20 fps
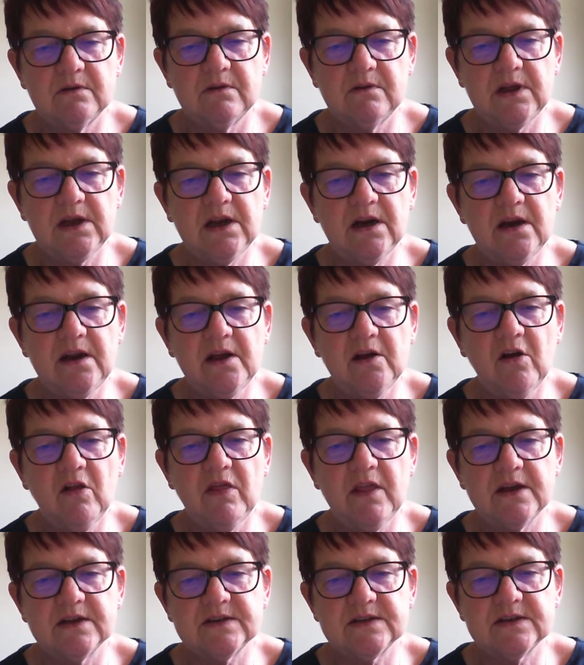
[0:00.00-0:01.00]
They cling
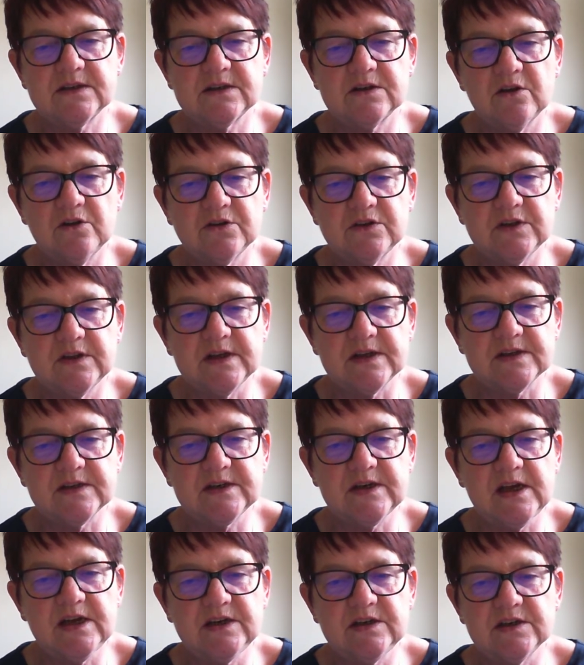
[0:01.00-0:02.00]
on their, onto their
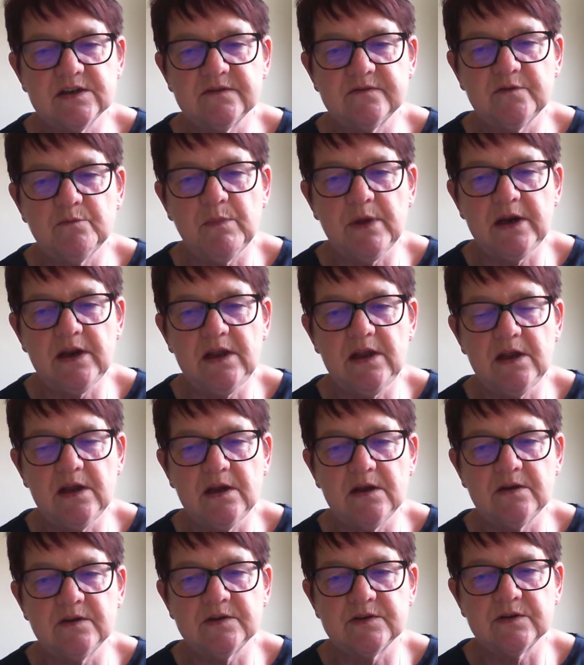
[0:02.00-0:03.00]
status for many
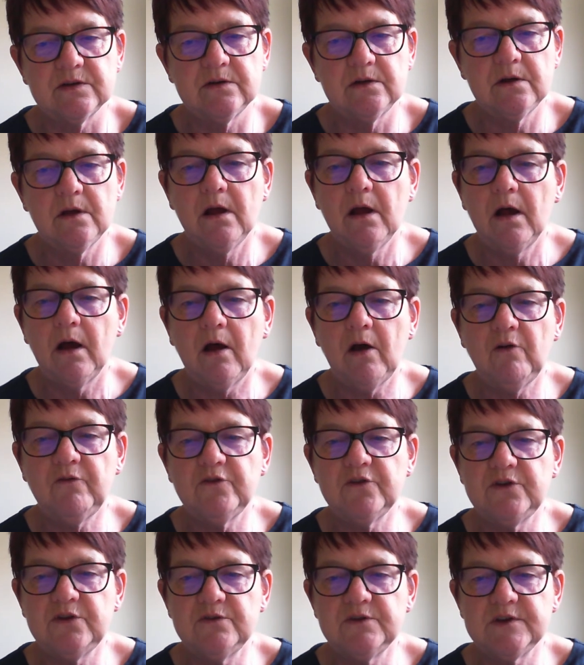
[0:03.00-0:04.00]
years,
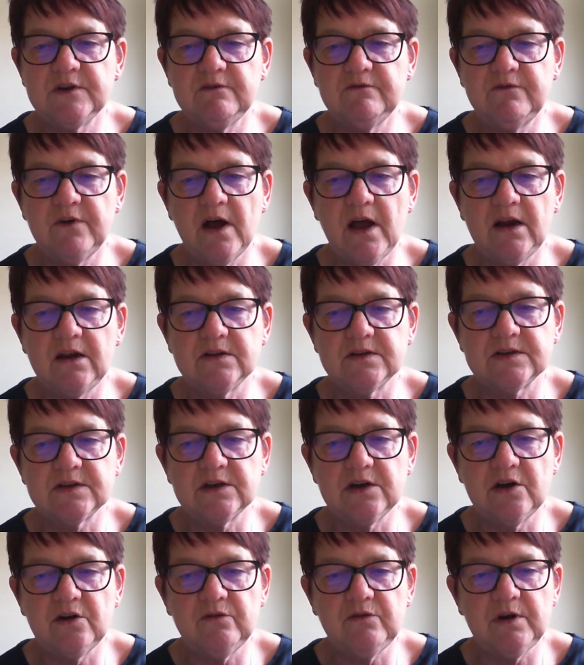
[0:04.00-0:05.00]
often using violence
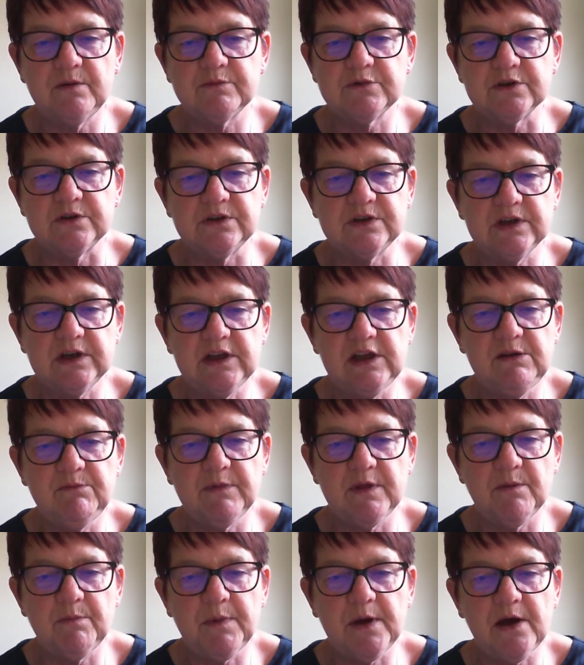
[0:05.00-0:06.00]
and corruption to keep
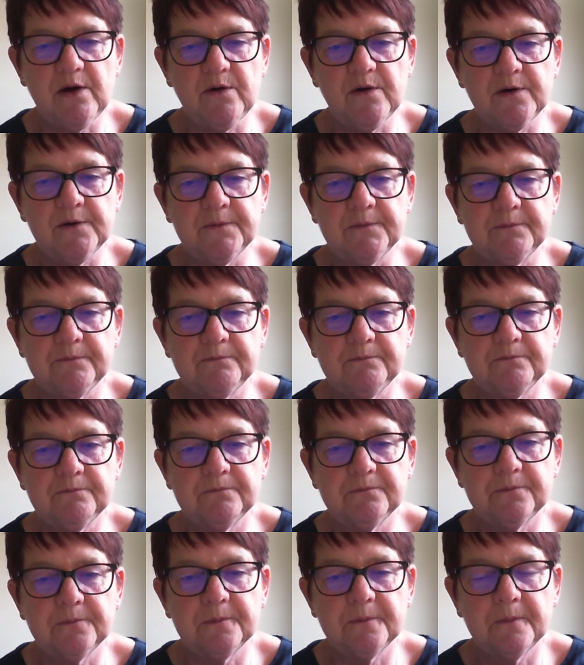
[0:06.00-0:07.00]
their power.
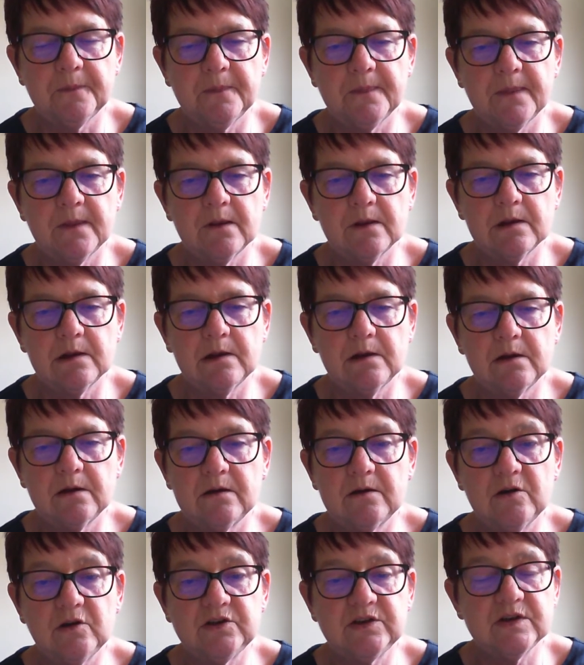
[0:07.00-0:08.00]

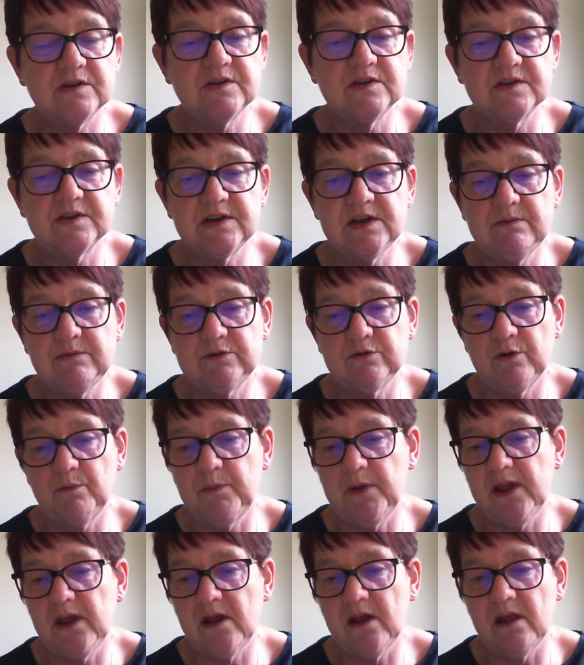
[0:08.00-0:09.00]
God doesn't seem to
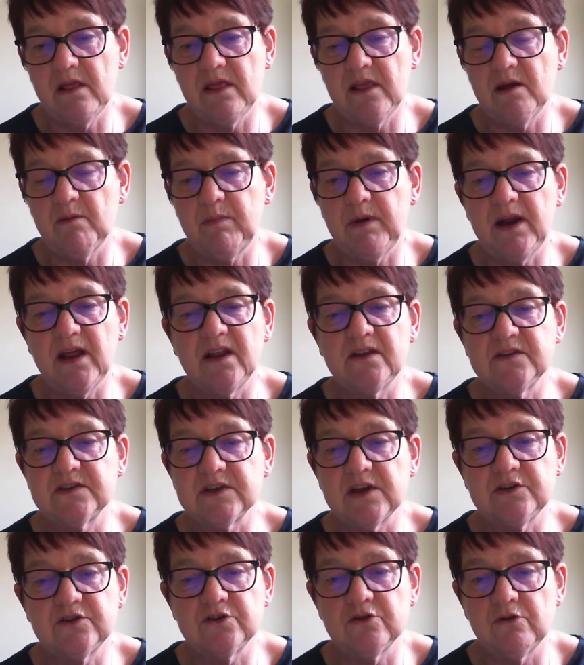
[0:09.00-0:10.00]
appear in their plans
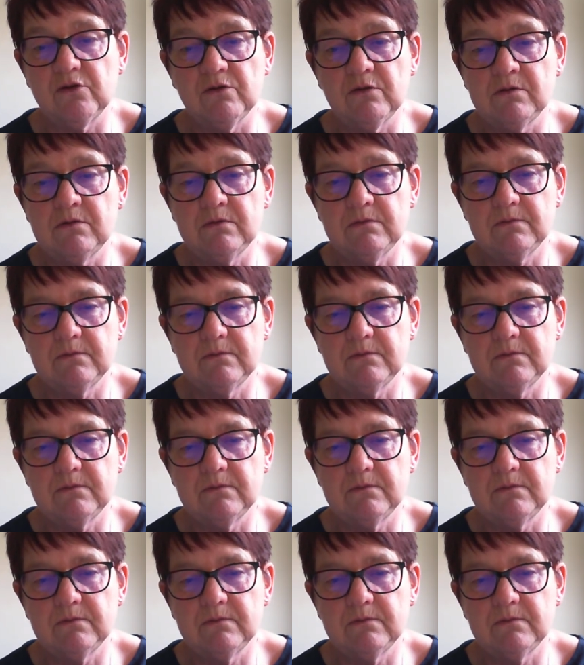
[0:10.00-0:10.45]
at all.